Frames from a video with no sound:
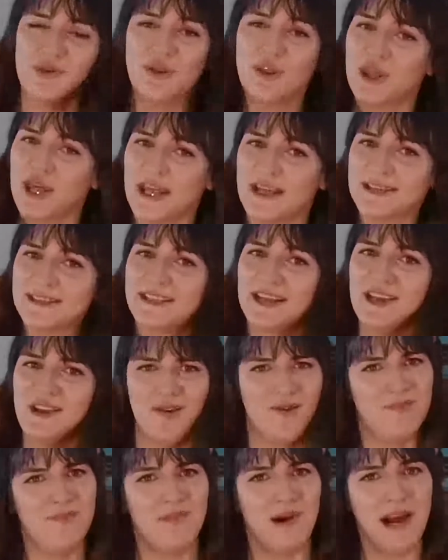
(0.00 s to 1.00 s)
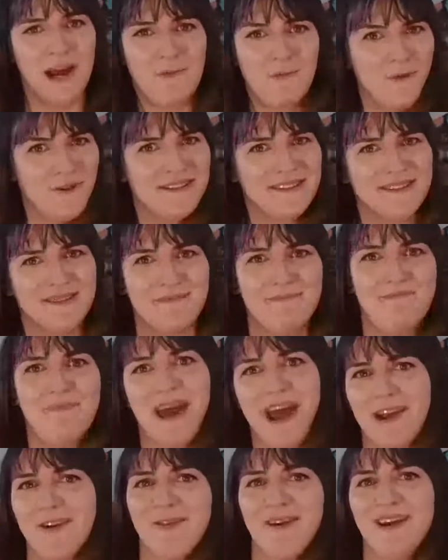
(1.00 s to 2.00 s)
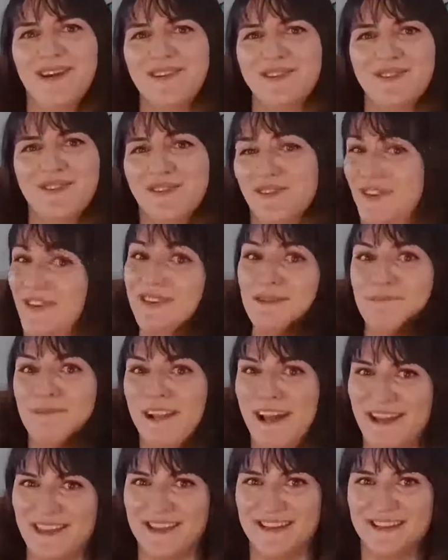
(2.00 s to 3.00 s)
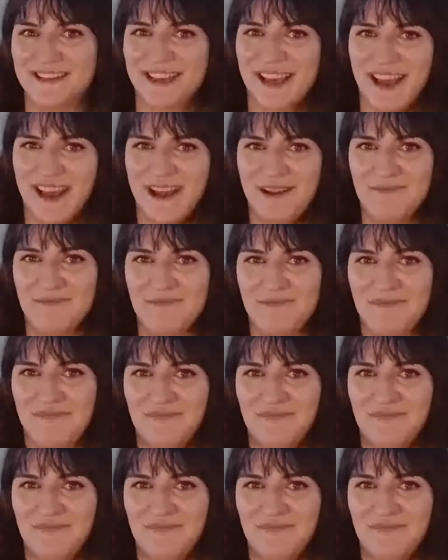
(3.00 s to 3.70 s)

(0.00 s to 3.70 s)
things that you might want some background on to play this game.